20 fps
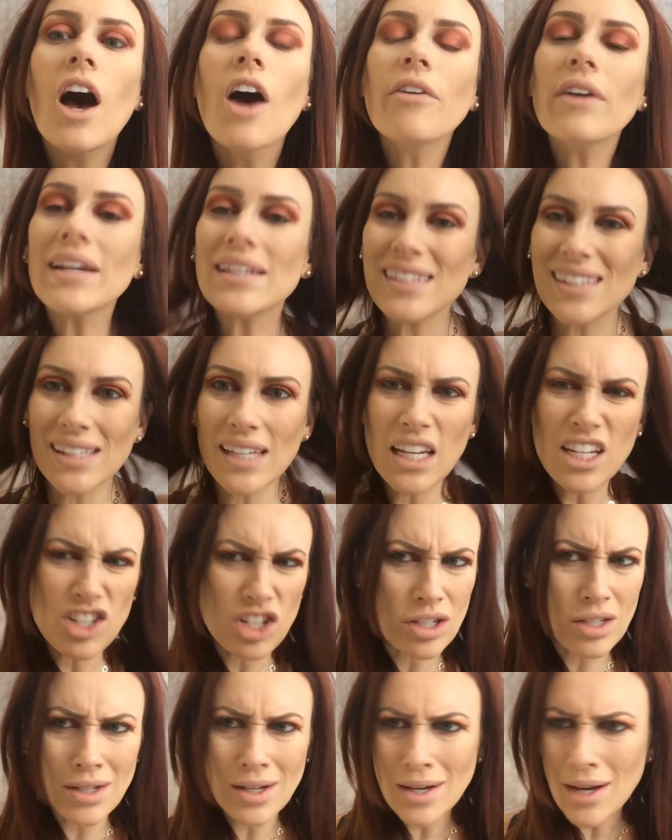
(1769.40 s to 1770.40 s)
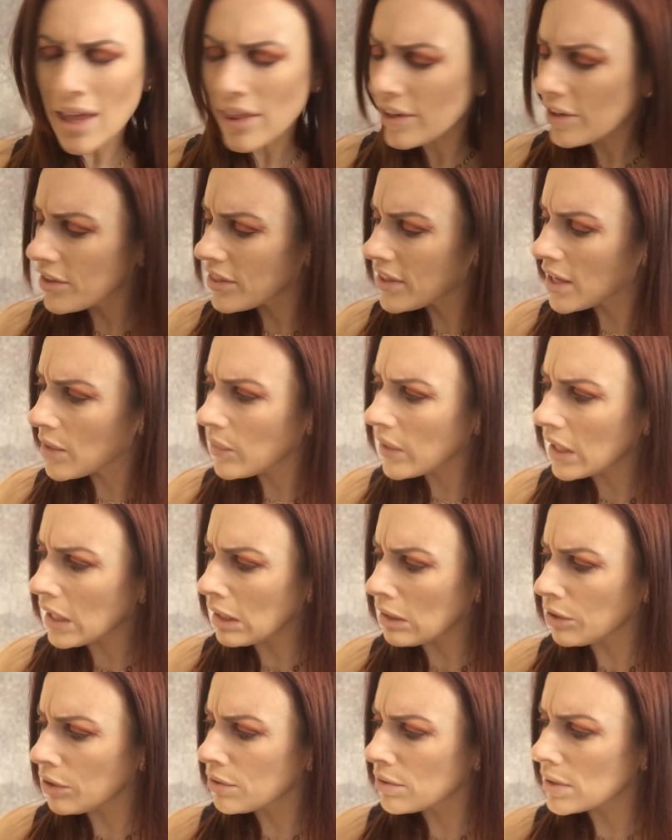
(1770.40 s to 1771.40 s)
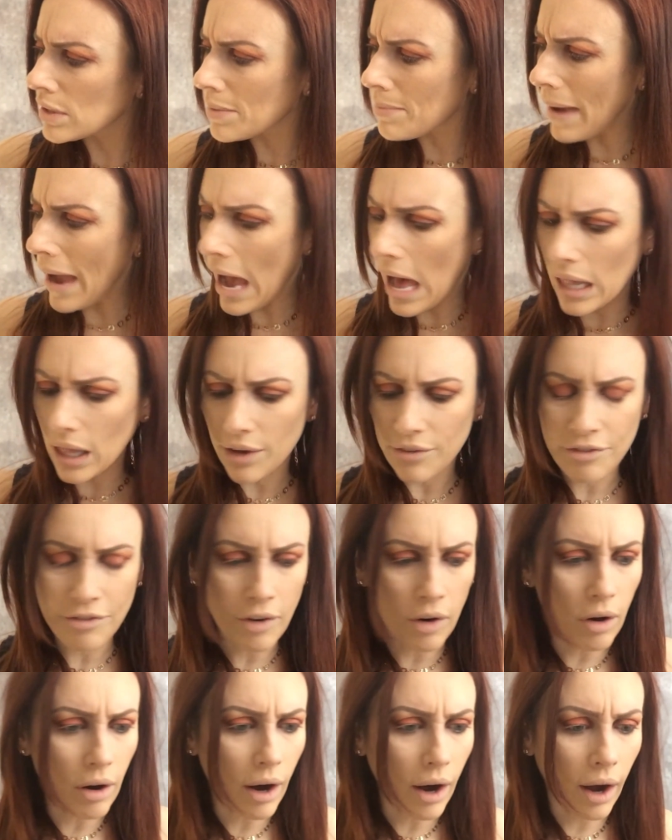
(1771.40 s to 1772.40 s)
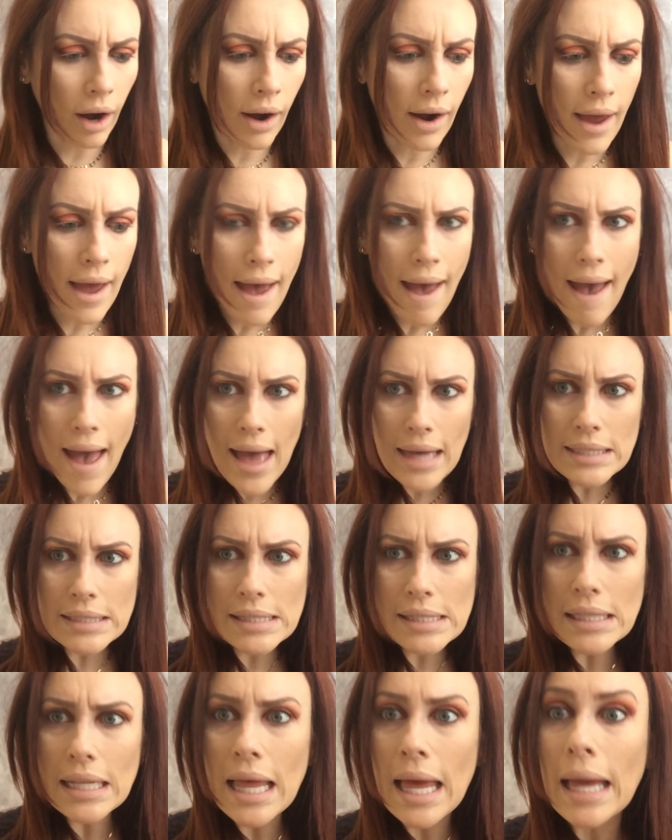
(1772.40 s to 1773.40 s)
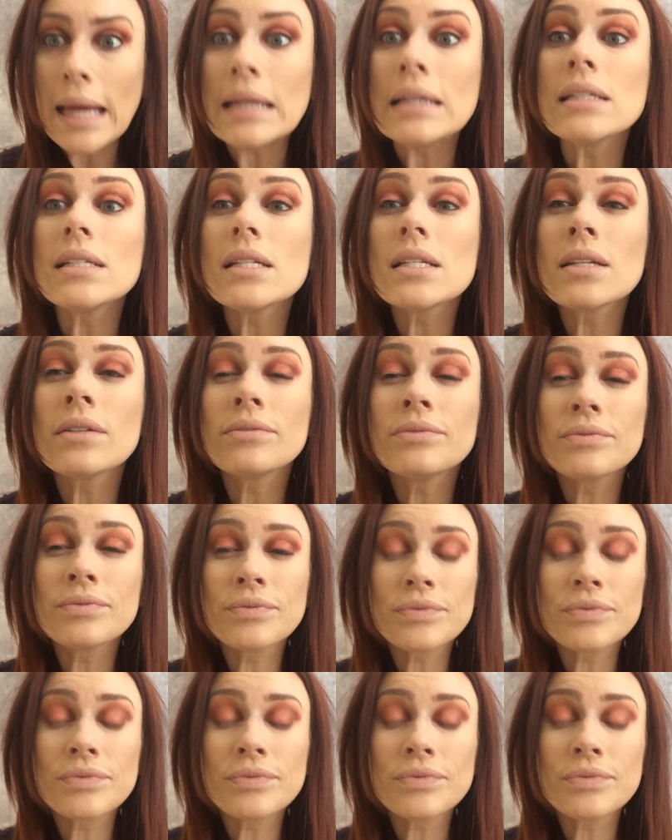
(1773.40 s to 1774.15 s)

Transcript: All right, see, just another thing we can use the palette for. Excellent.